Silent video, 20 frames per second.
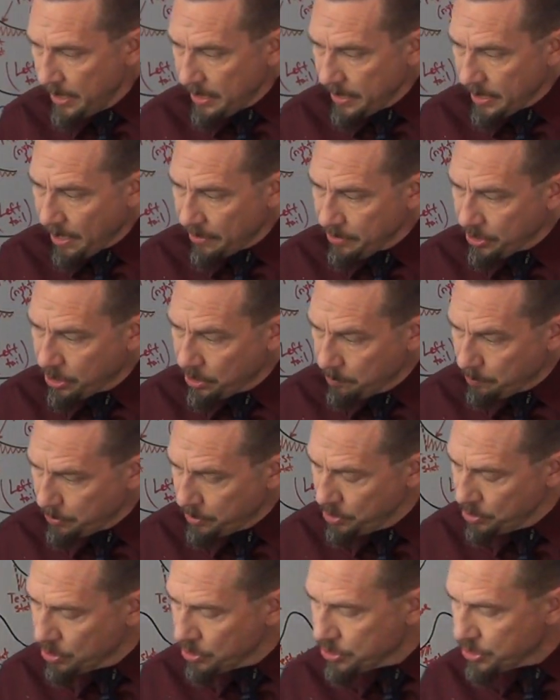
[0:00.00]
Now, the
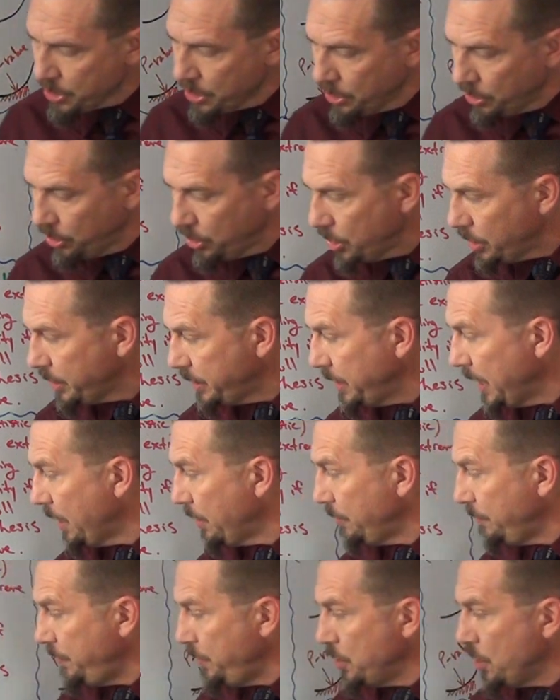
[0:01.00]
computer's going to look,
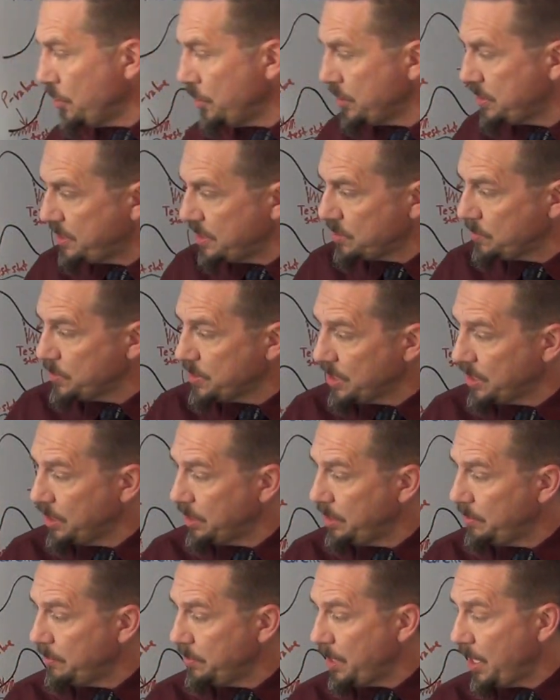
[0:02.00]
now, if you notice, this was
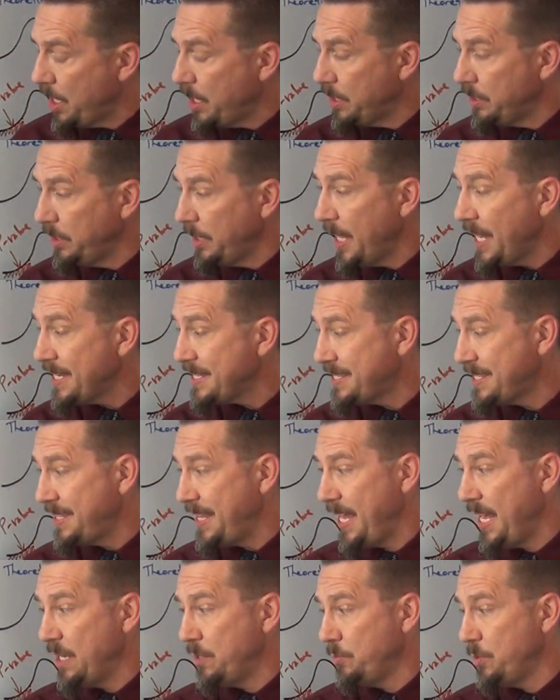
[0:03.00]
a less
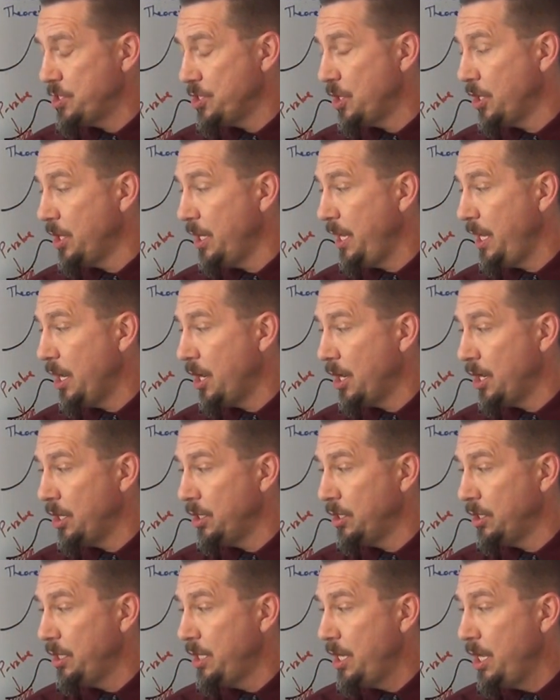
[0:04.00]
than was our,
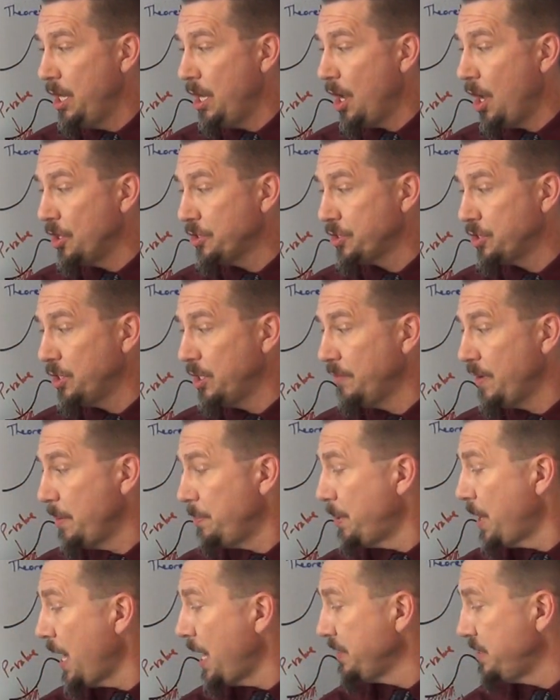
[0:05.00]
our alternative
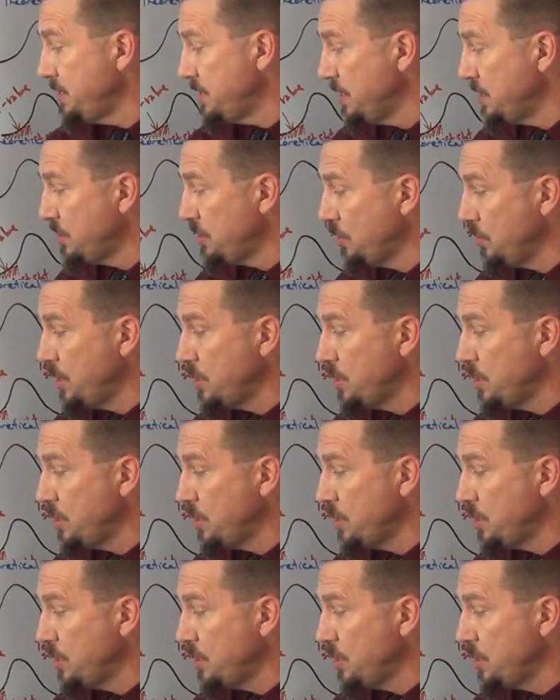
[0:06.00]
hypothesis, so